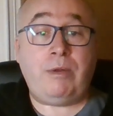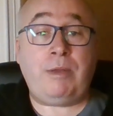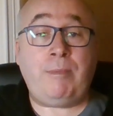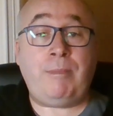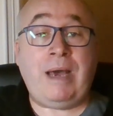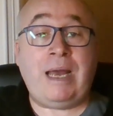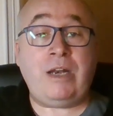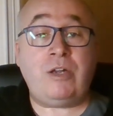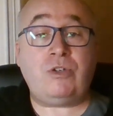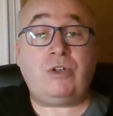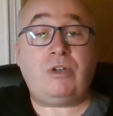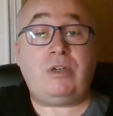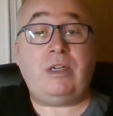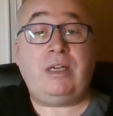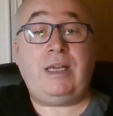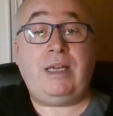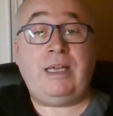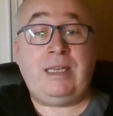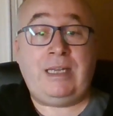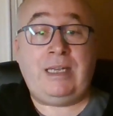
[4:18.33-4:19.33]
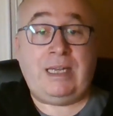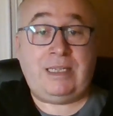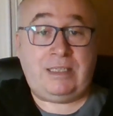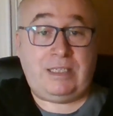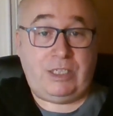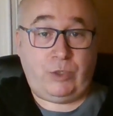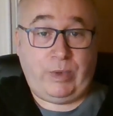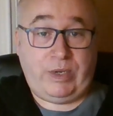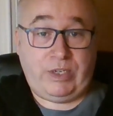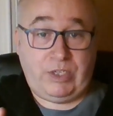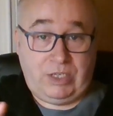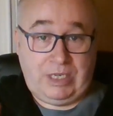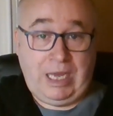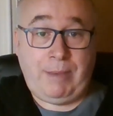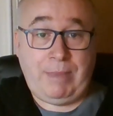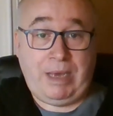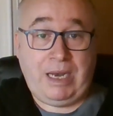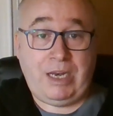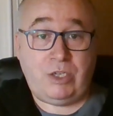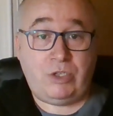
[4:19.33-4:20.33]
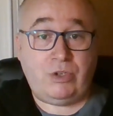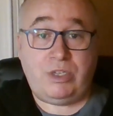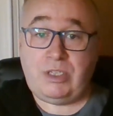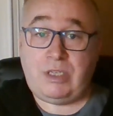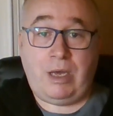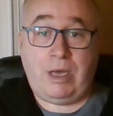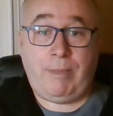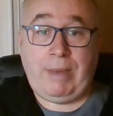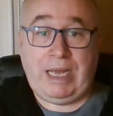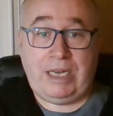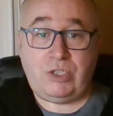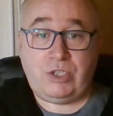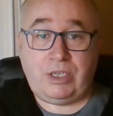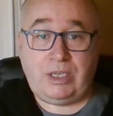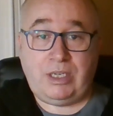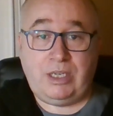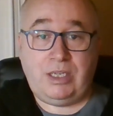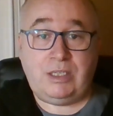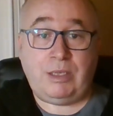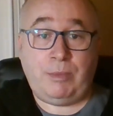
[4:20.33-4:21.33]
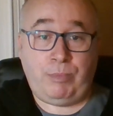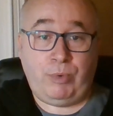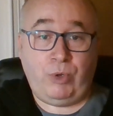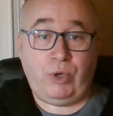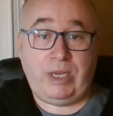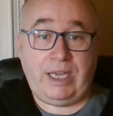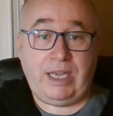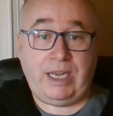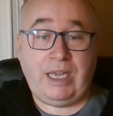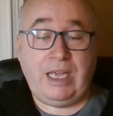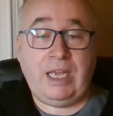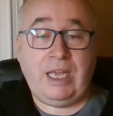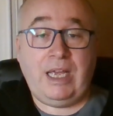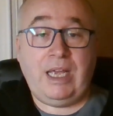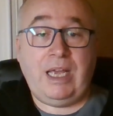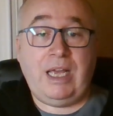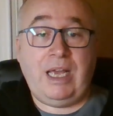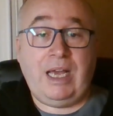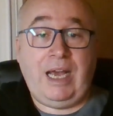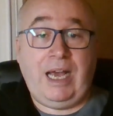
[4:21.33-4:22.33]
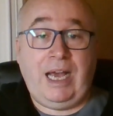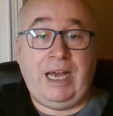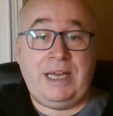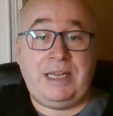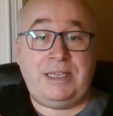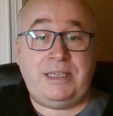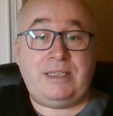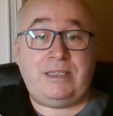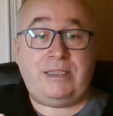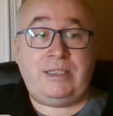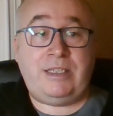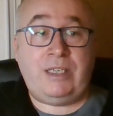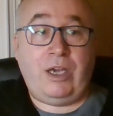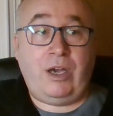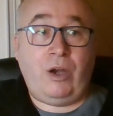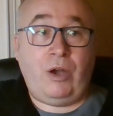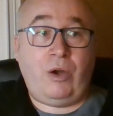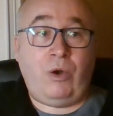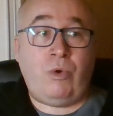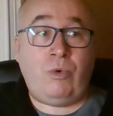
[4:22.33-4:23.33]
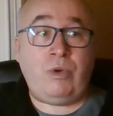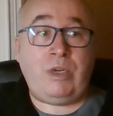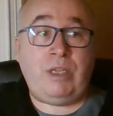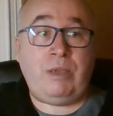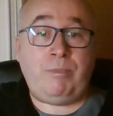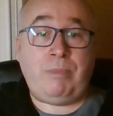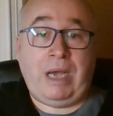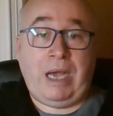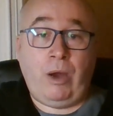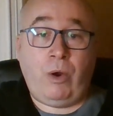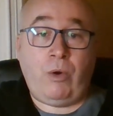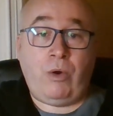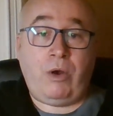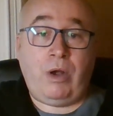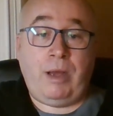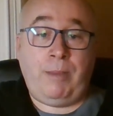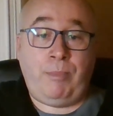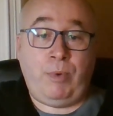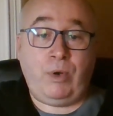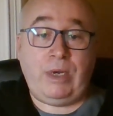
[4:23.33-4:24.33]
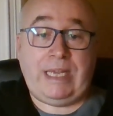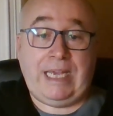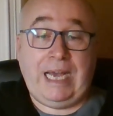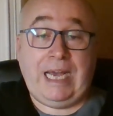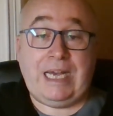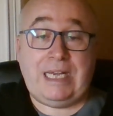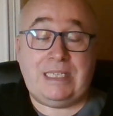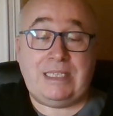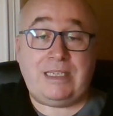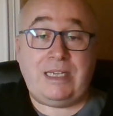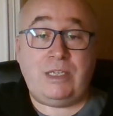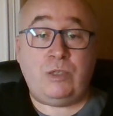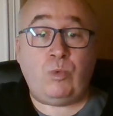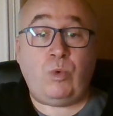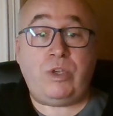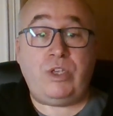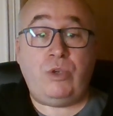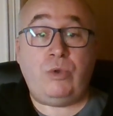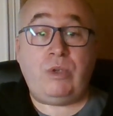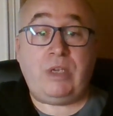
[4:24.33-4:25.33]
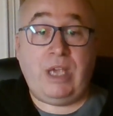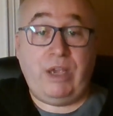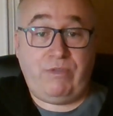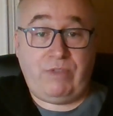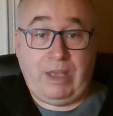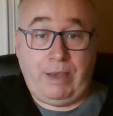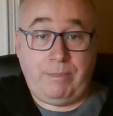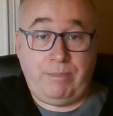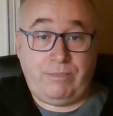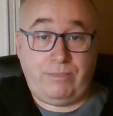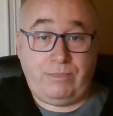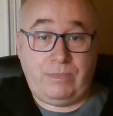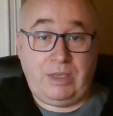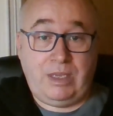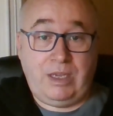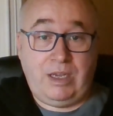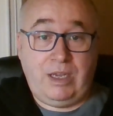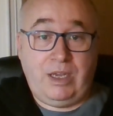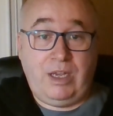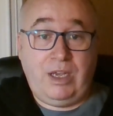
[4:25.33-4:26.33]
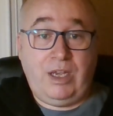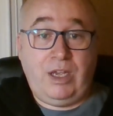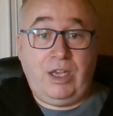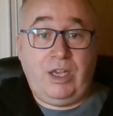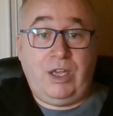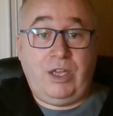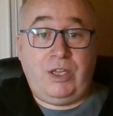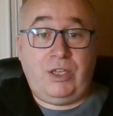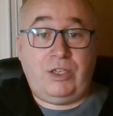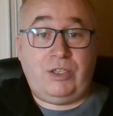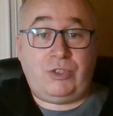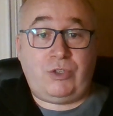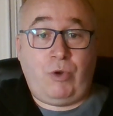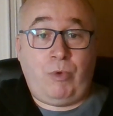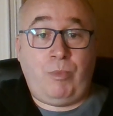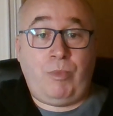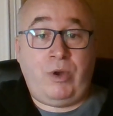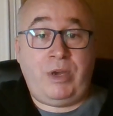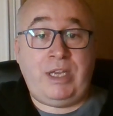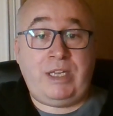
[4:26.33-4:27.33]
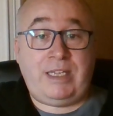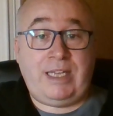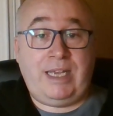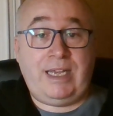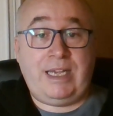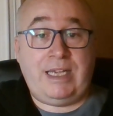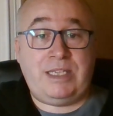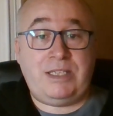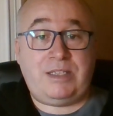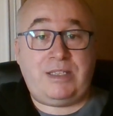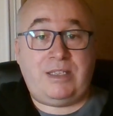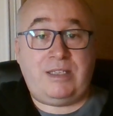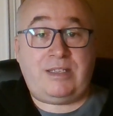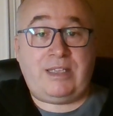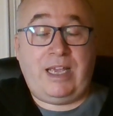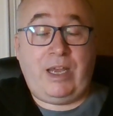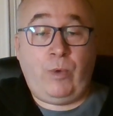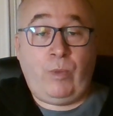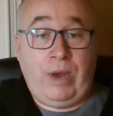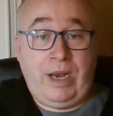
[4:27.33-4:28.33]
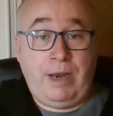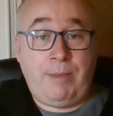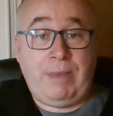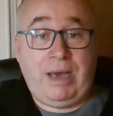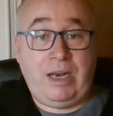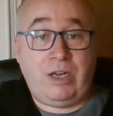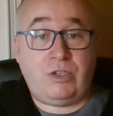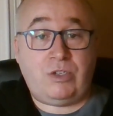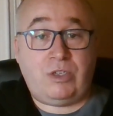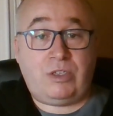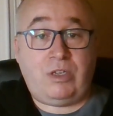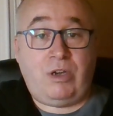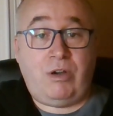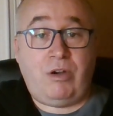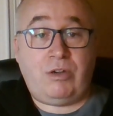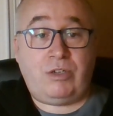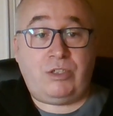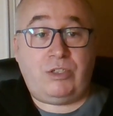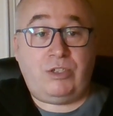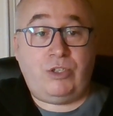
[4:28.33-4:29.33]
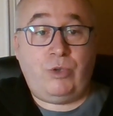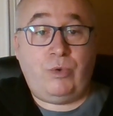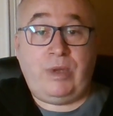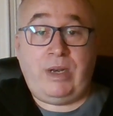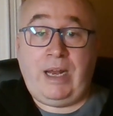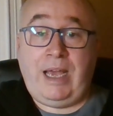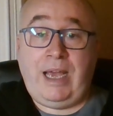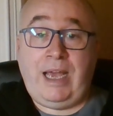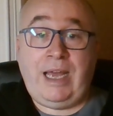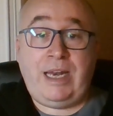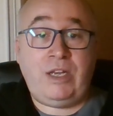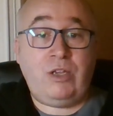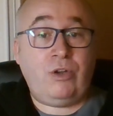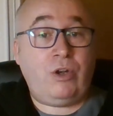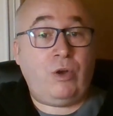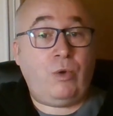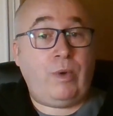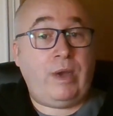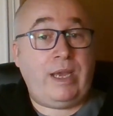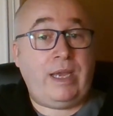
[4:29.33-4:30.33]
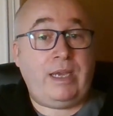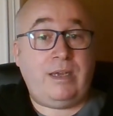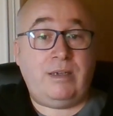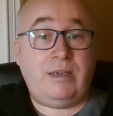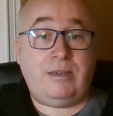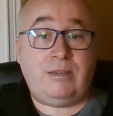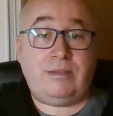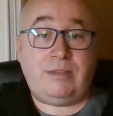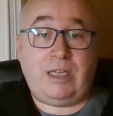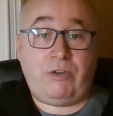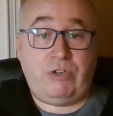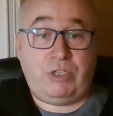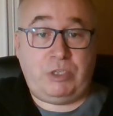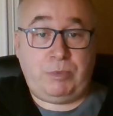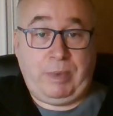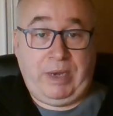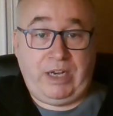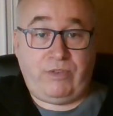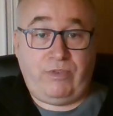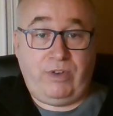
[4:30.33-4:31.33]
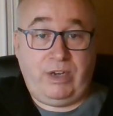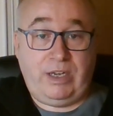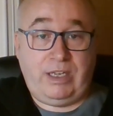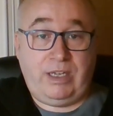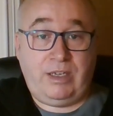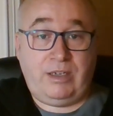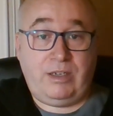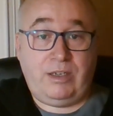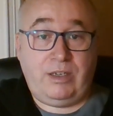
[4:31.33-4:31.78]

manager in that situation, that manager is not managing, they're bullying. And the only power a bully has is what you give them. So my thing is to say, when a manager talks to you in any other way than respectfully,